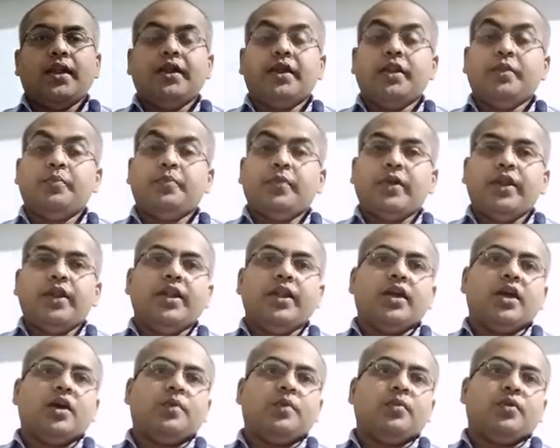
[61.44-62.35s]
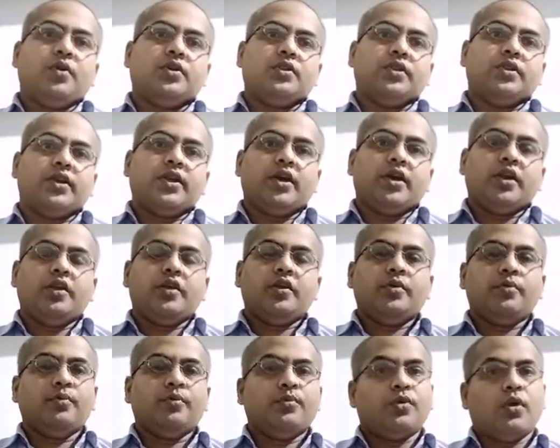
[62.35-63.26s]
depending upon their
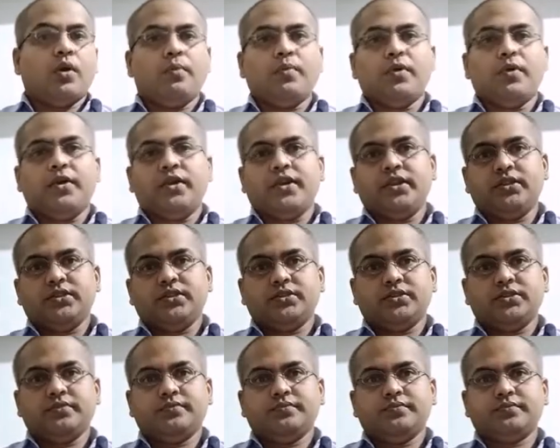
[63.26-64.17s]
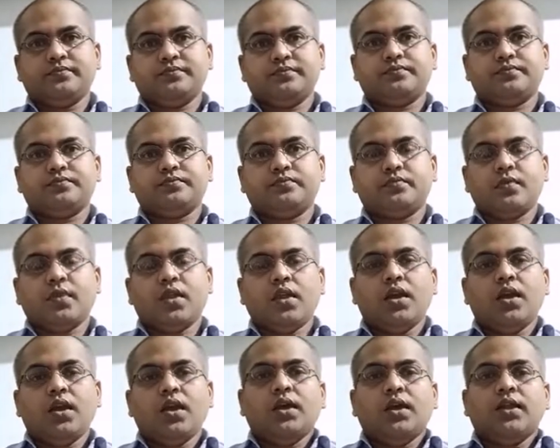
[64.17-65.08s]
properties.
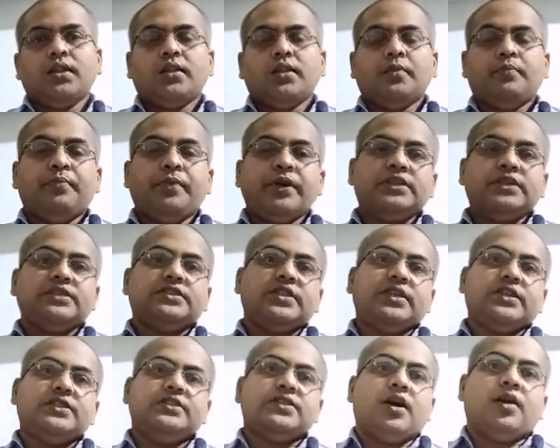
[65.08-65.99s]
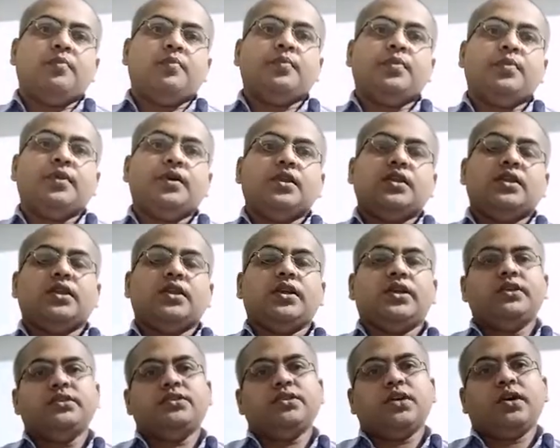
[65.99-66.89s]
The best example
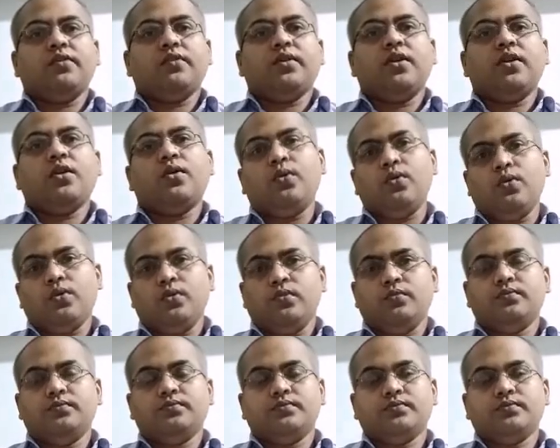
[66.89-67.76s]
is our home.